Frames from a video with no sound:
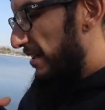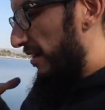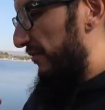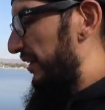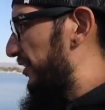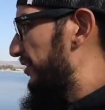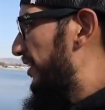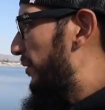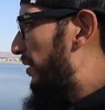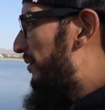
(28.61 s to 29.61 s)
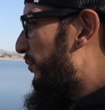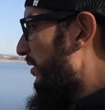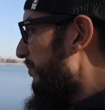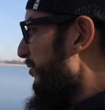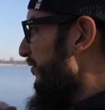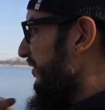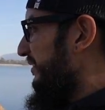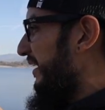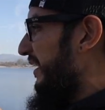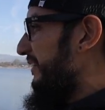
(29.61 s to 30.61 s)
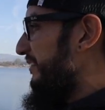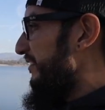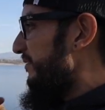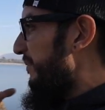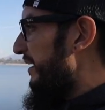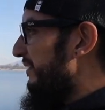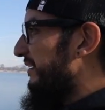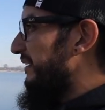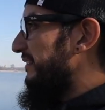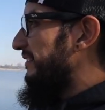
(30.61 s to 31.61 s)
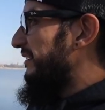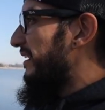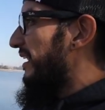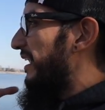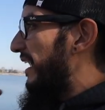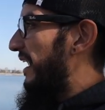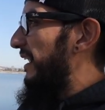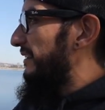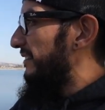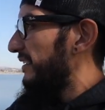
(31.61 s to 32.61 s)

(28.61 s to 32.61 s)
I figured, you know what, what a perfect day to spend it at